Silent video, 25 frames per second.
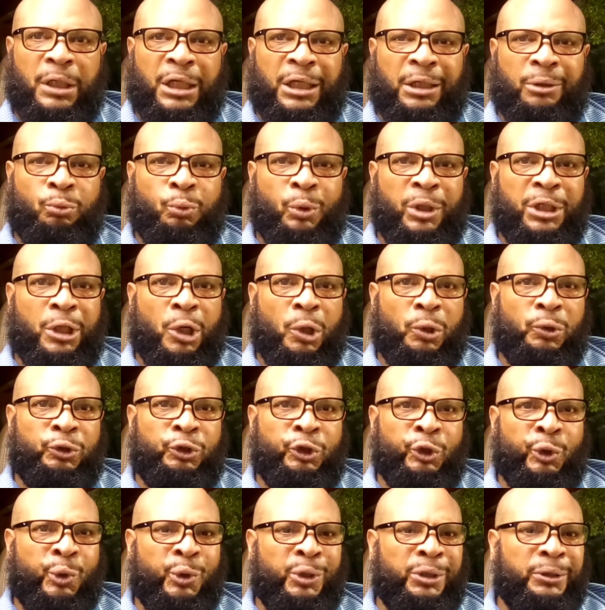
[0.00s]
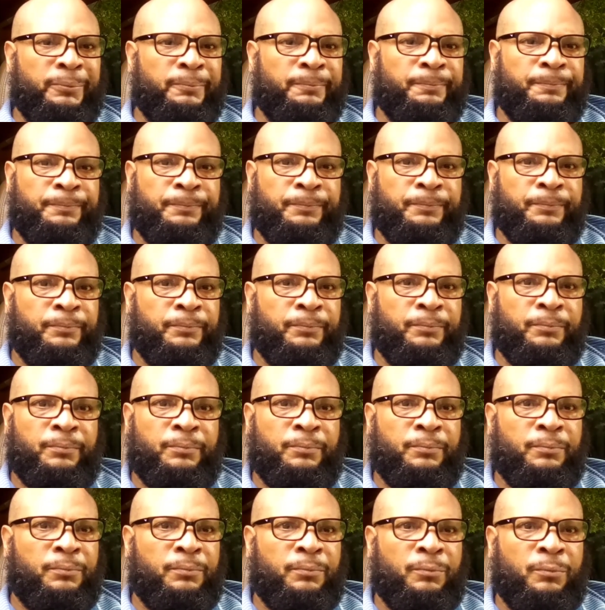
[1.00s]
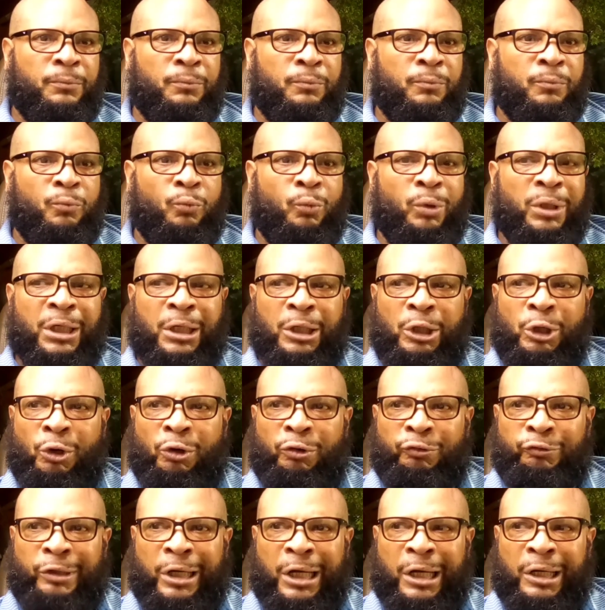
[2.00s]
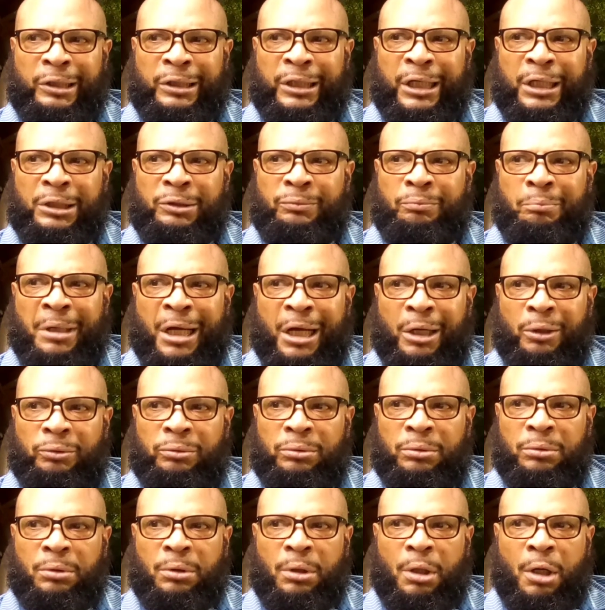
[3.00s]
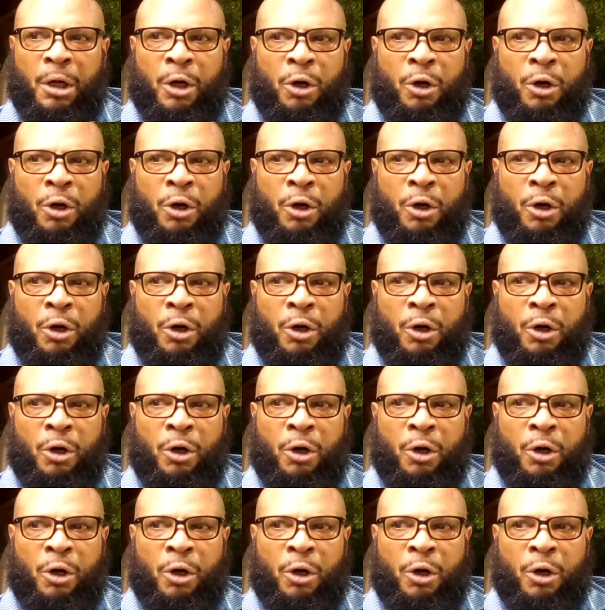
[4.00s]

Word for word: And if we don't do it, we're going to go around that mountain